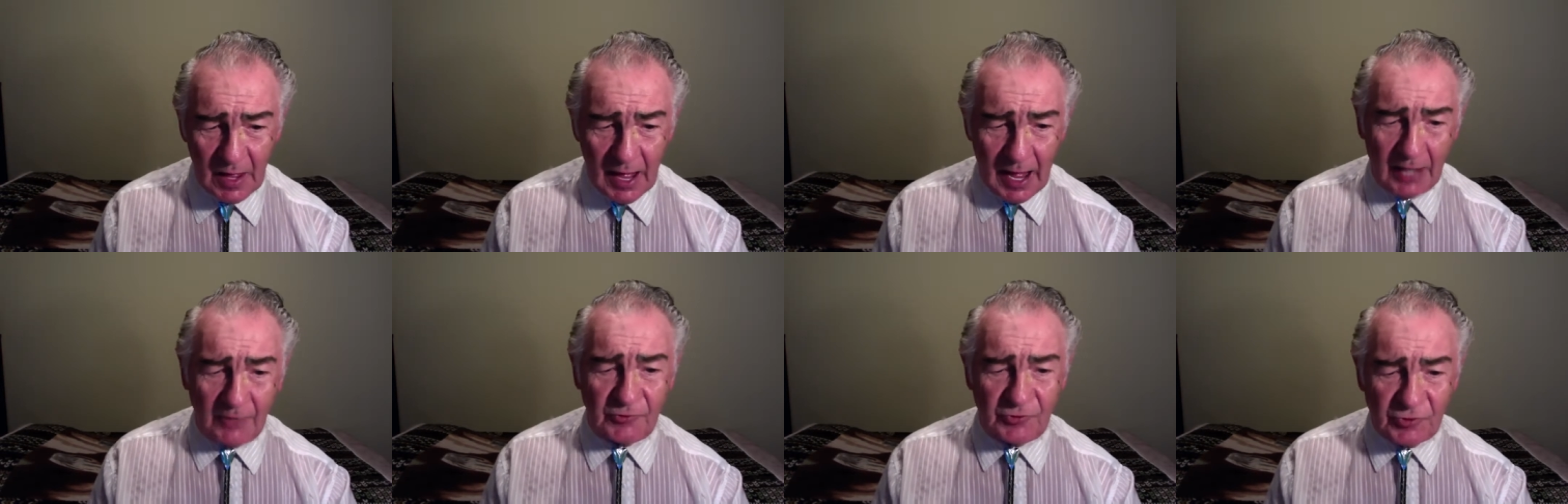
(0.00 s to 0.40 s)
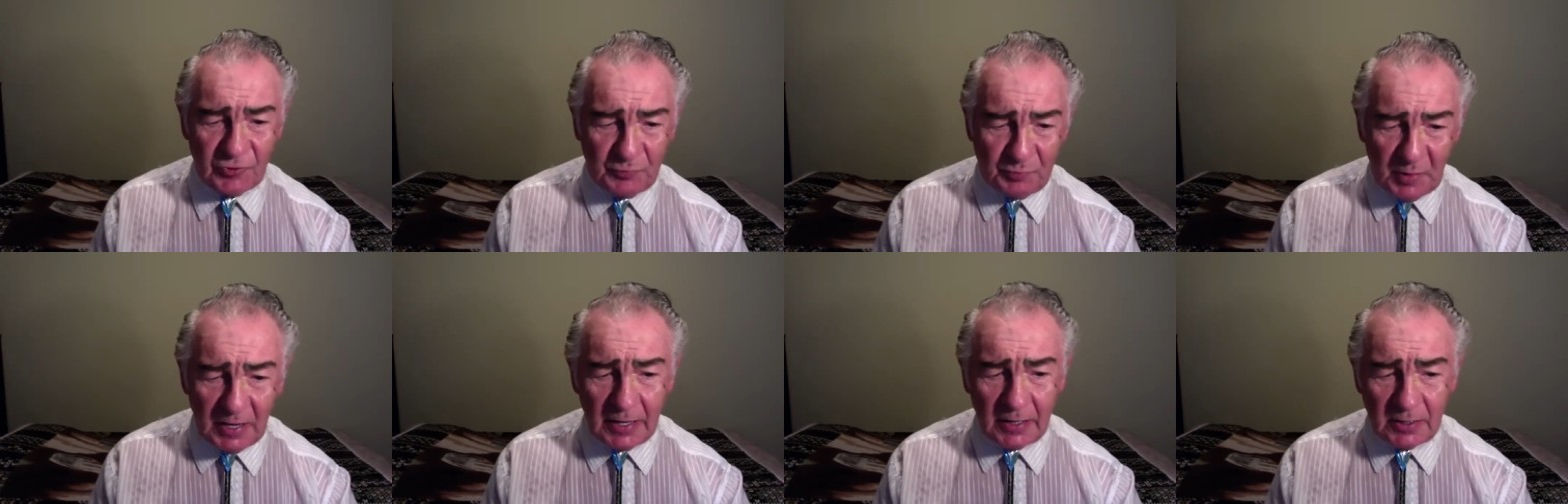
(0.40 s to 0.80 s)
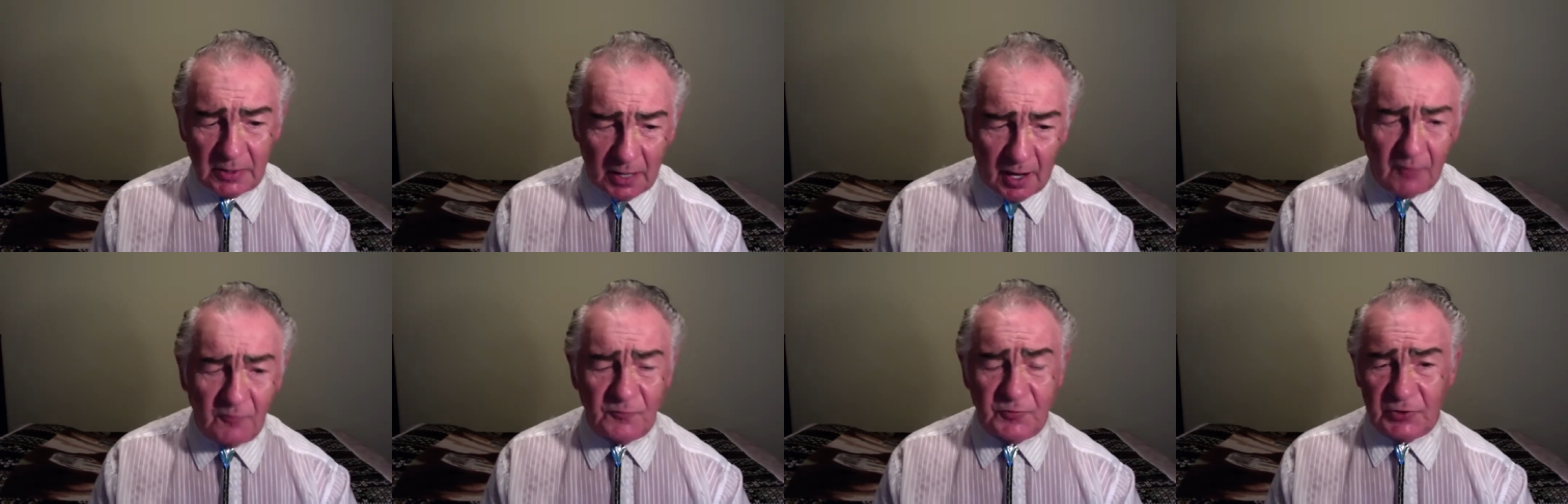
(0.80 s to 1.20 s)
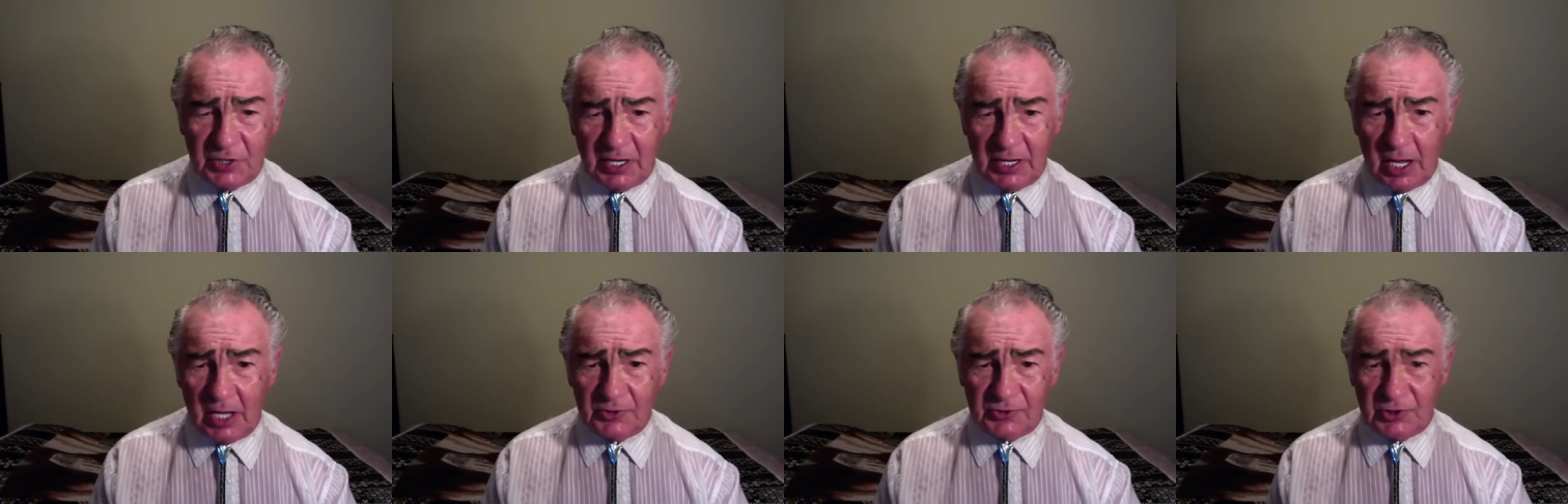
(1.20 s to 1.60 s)
and speak
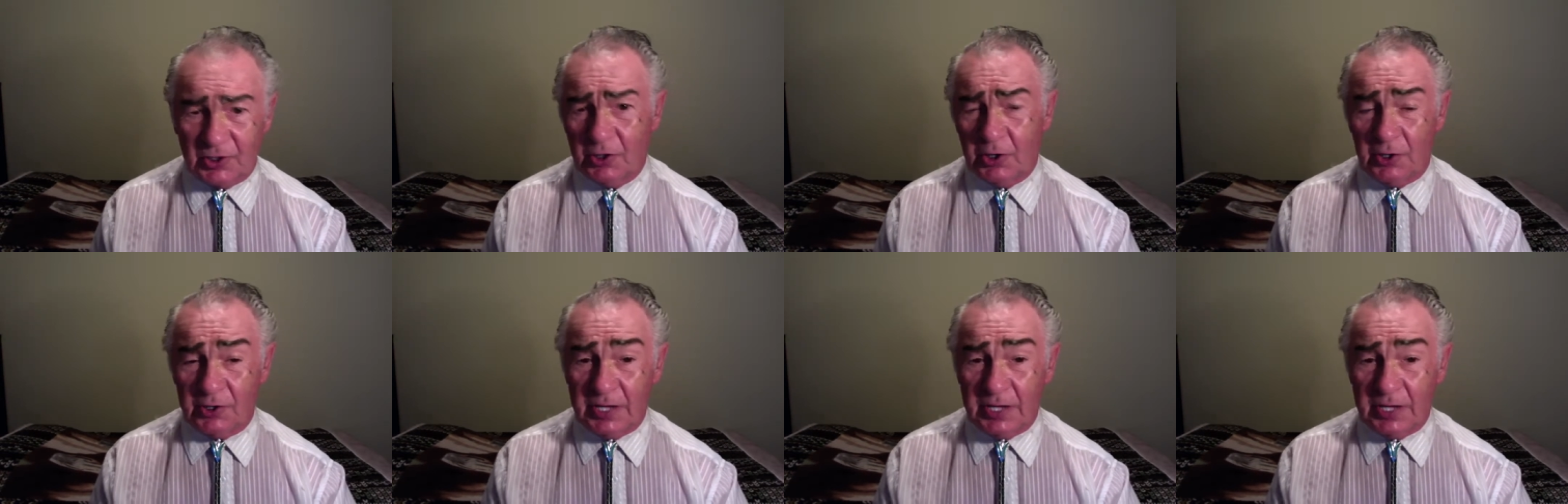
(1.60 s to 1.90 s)
comforting unto her.